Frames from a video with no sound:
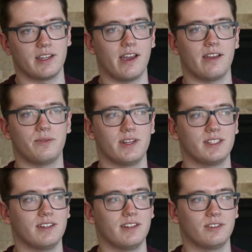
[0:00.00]
guy who
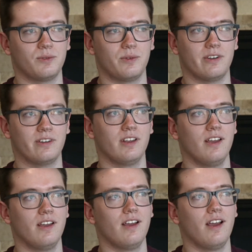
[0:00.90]
has eating disorders,
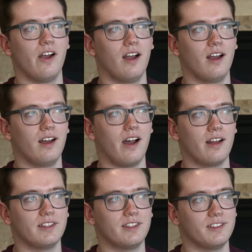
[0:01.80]

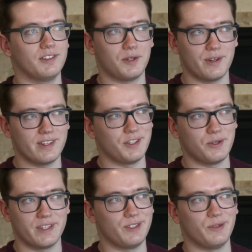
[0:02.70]

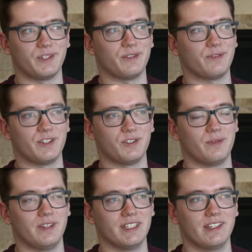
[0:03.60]
there is no difference
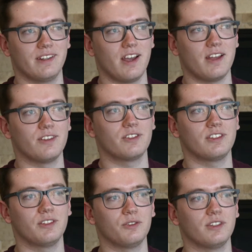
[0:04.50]
really. There's
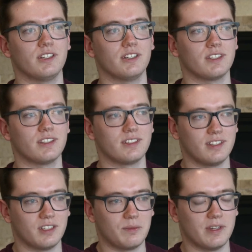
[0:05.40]
still a
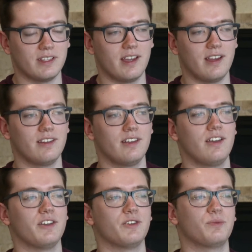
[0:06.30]
stigma that
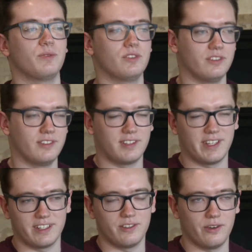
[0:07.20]
you're supposed to look
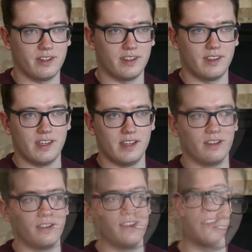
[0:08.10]
like a certain thing.
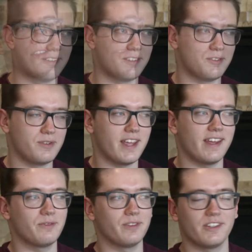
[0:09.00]
You
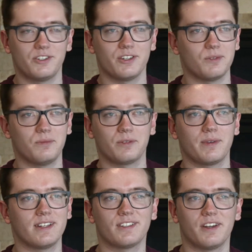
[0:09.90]
can't really judge a book
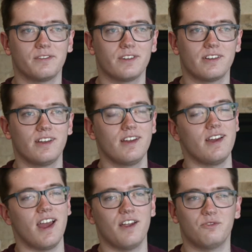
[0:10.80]
by its cover.
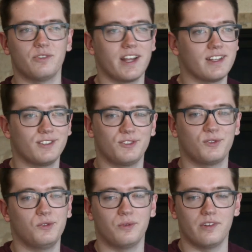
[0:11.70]
Everyone has their
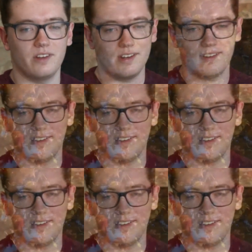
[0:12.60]
story.